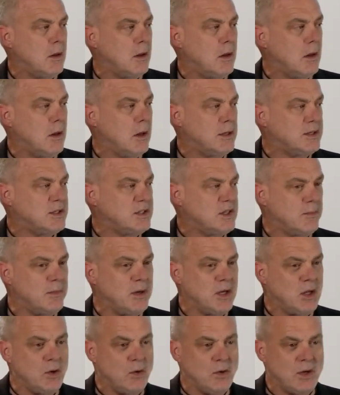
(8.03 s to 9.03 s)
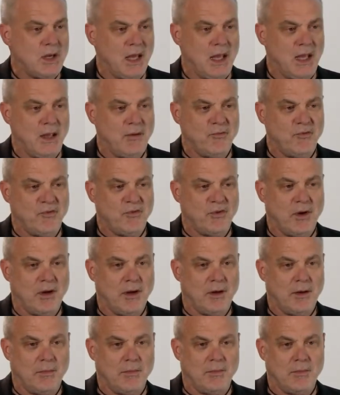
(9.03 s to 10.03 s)
uh, somebody who came
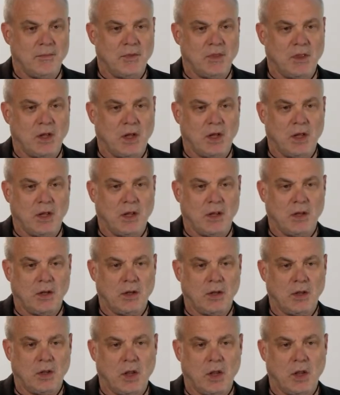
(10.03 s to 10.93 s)
from the